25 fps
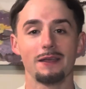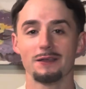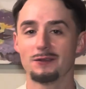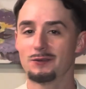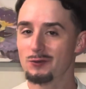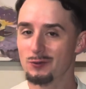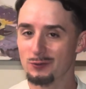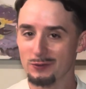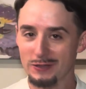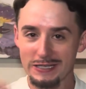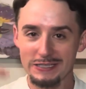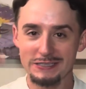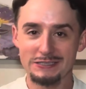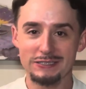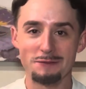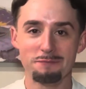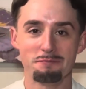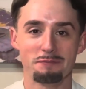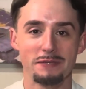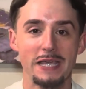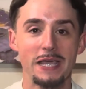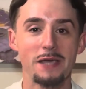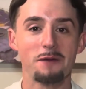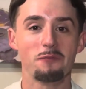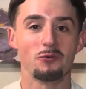they should
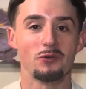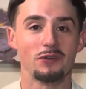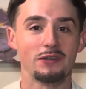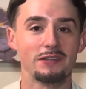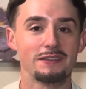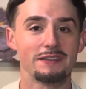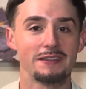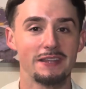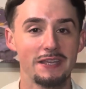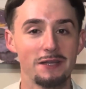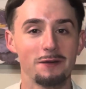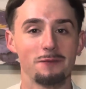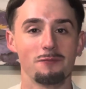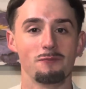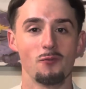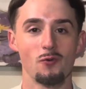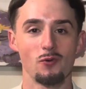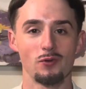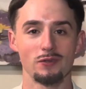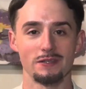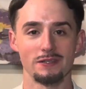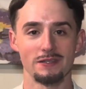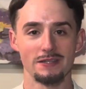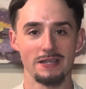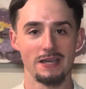be able to think more
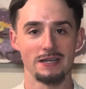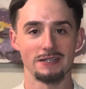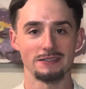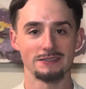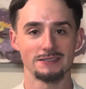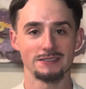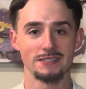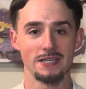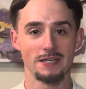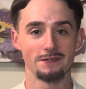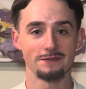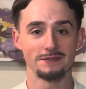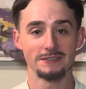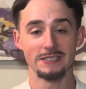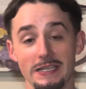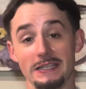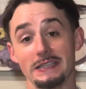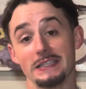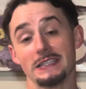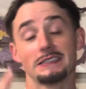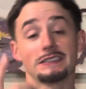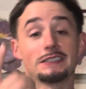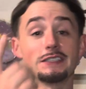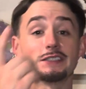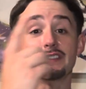than that instead of saying
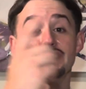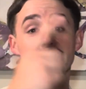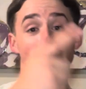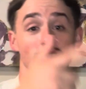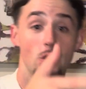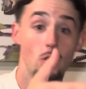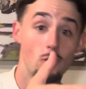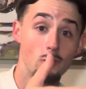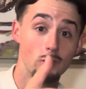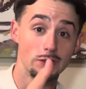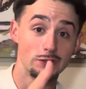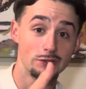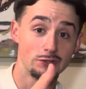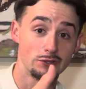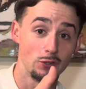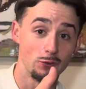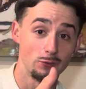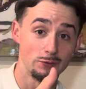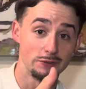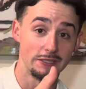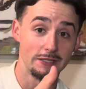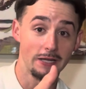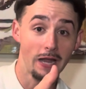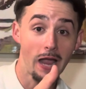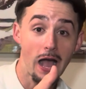this is so and
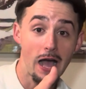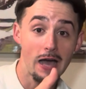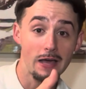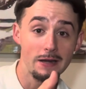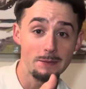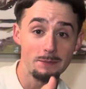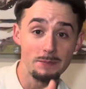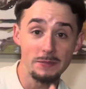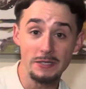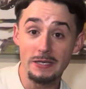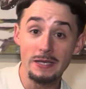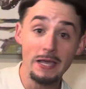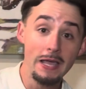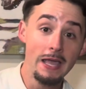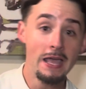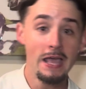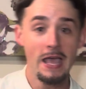so's economy